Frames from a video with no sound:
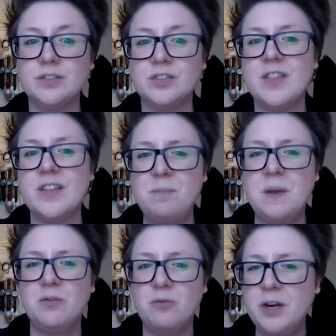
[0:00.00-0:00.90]
So they've been
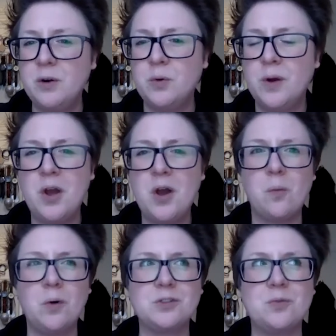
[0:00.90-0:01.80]
a real,
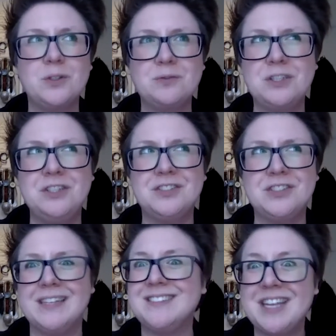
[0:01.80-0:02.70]
what can you
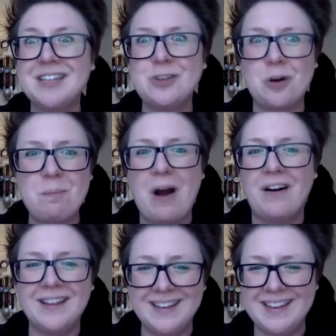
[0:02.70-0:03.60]
say, a TikTok
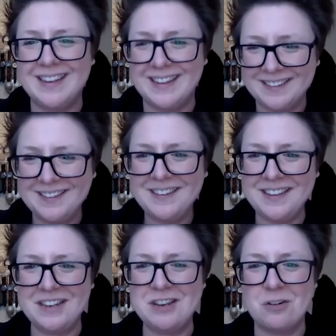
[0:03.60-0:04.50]
pioneer
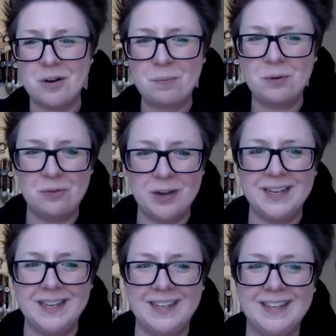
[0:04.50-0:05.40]
in Europe,
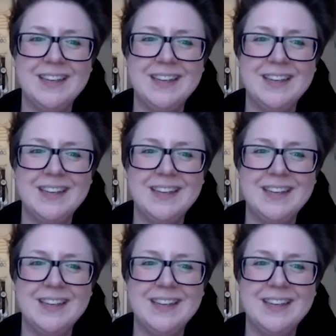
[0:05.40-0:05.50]
really.